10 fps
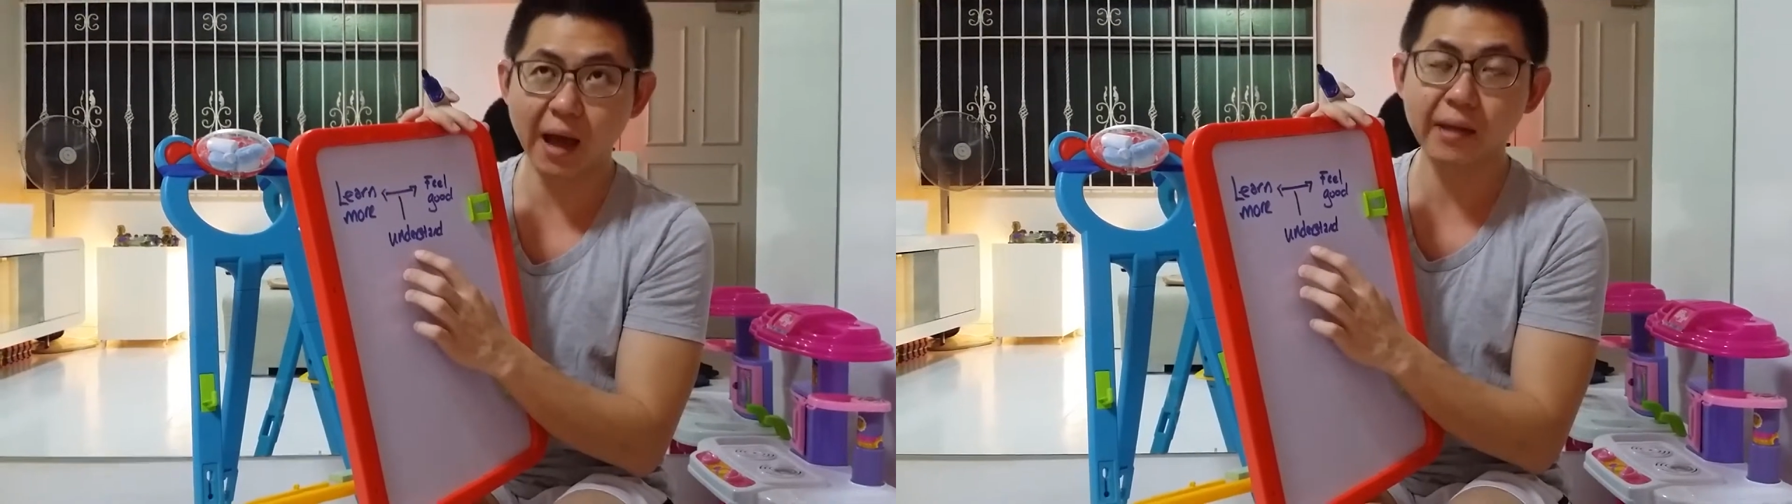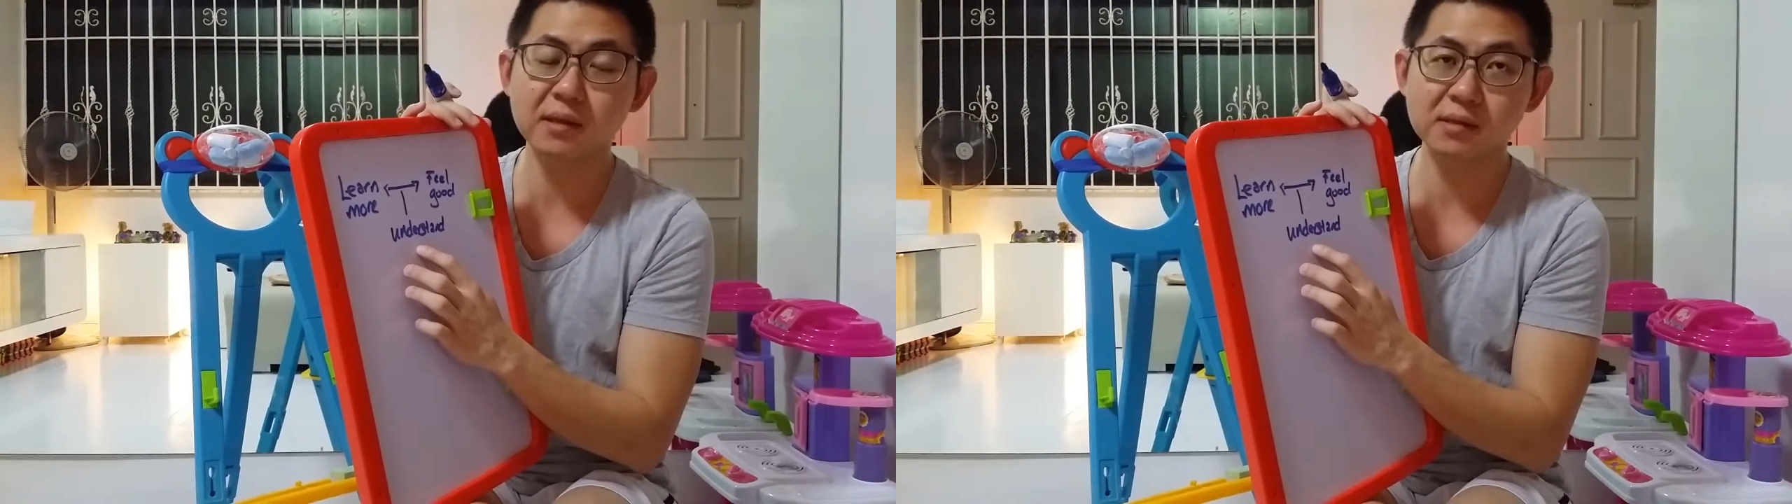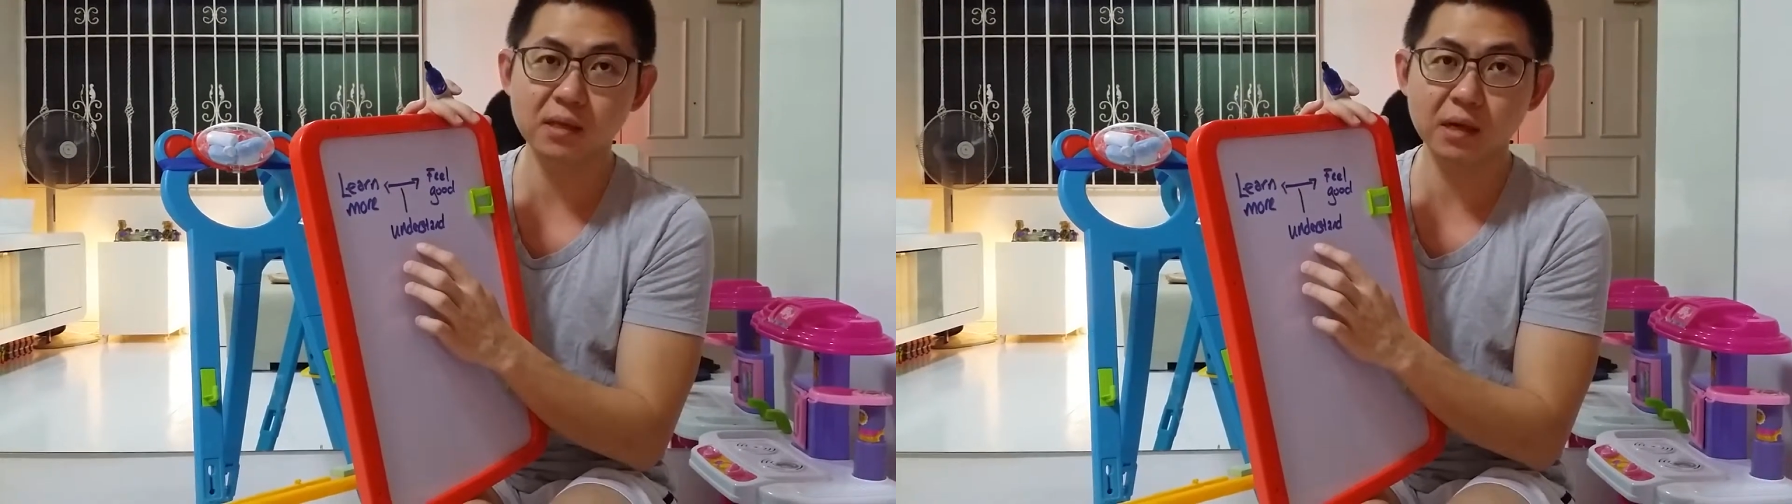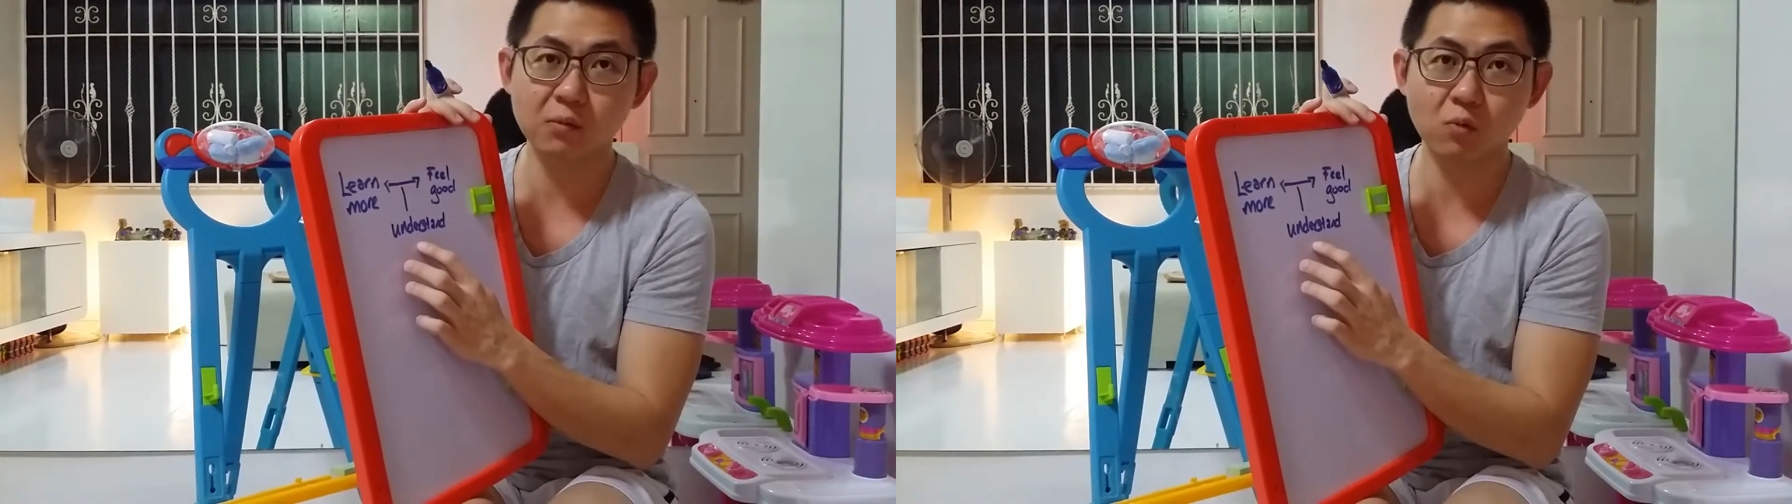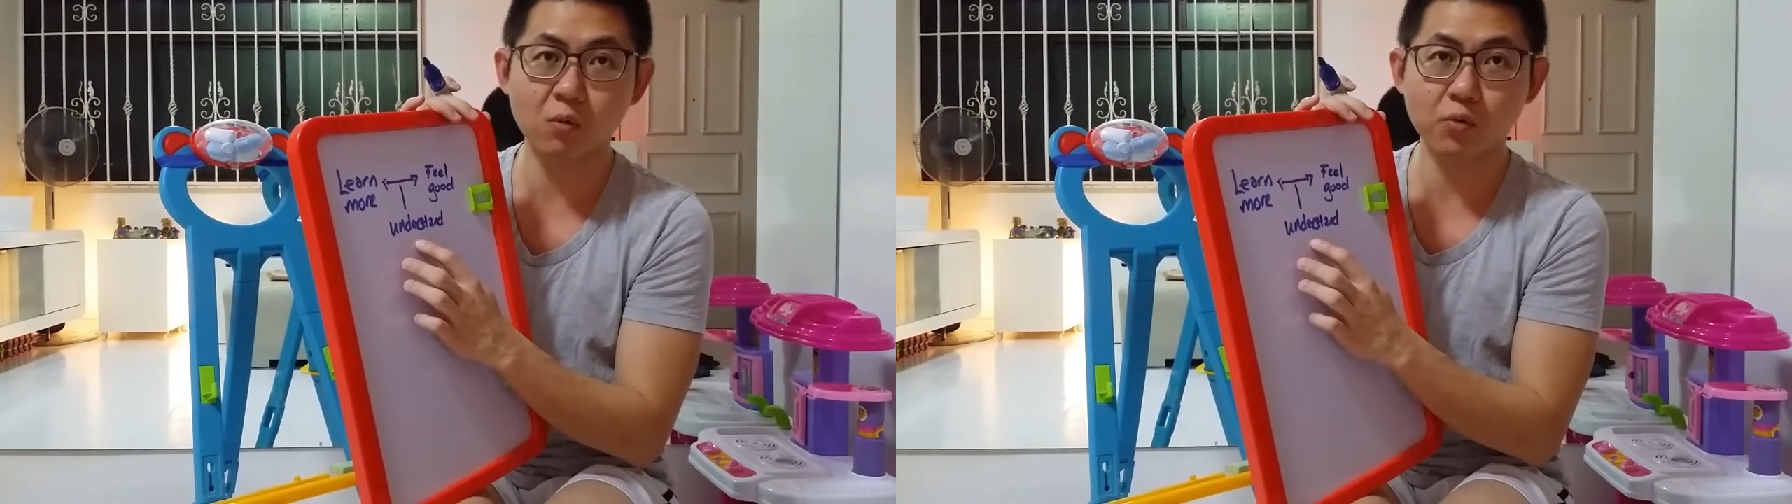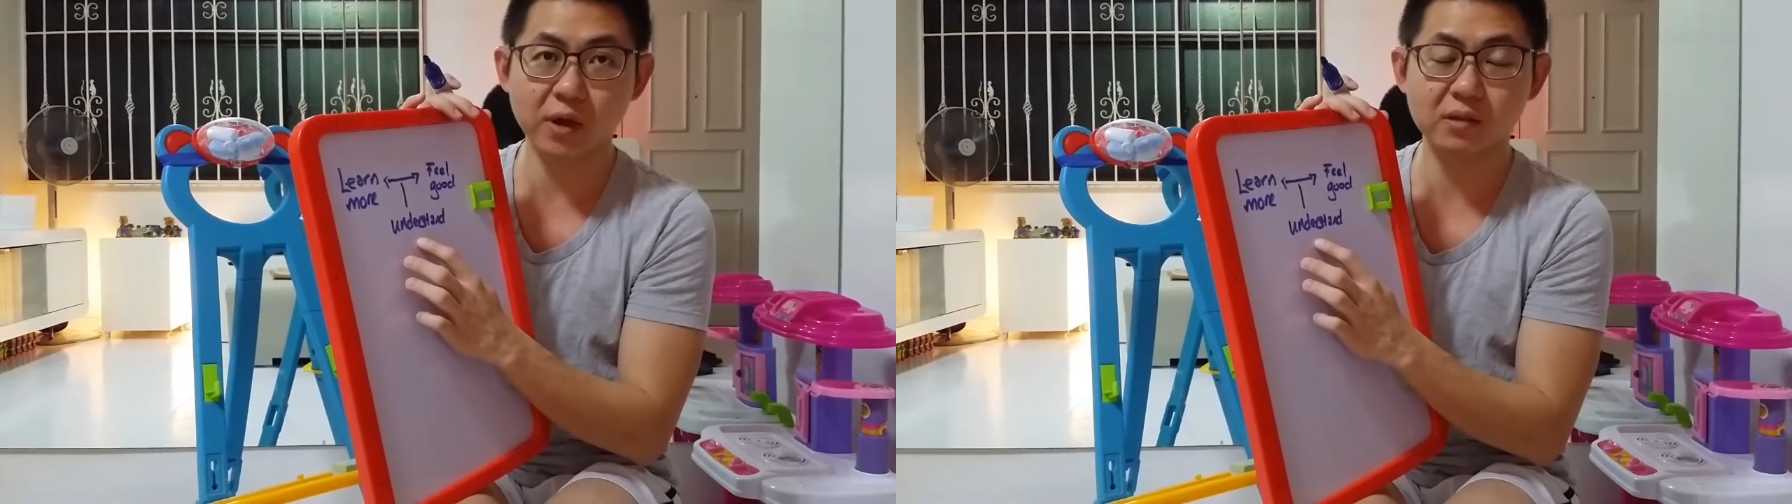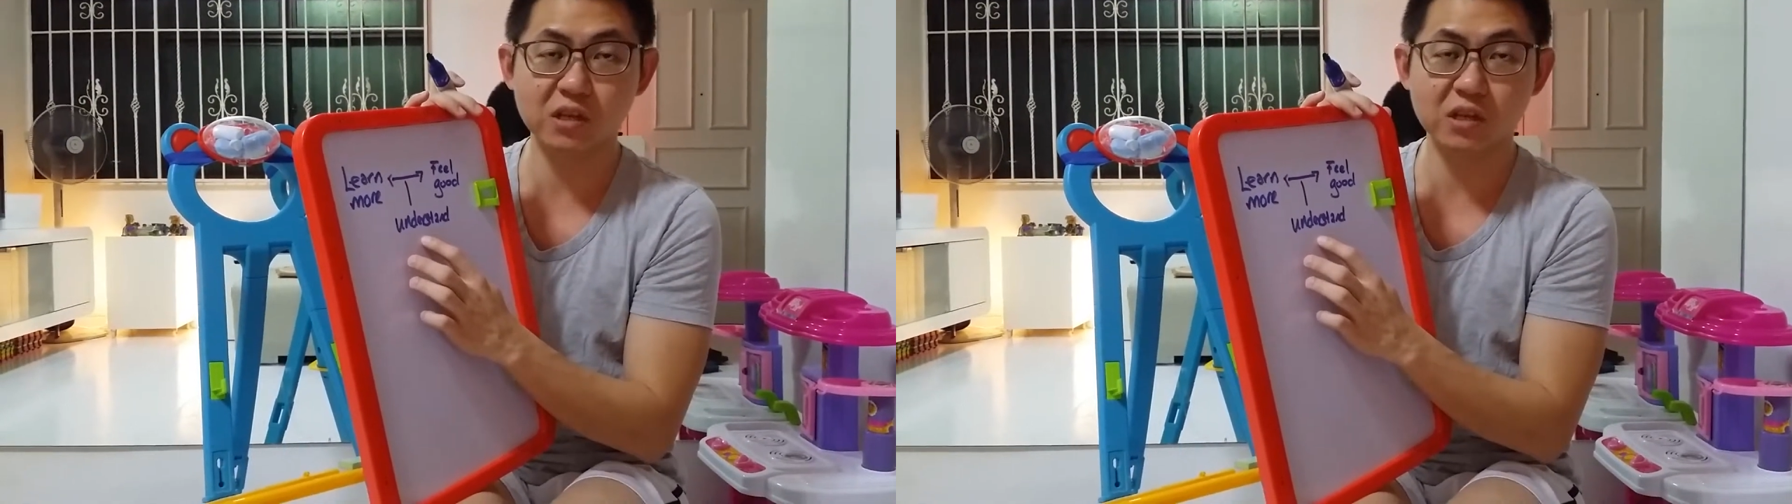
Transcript: understand what we are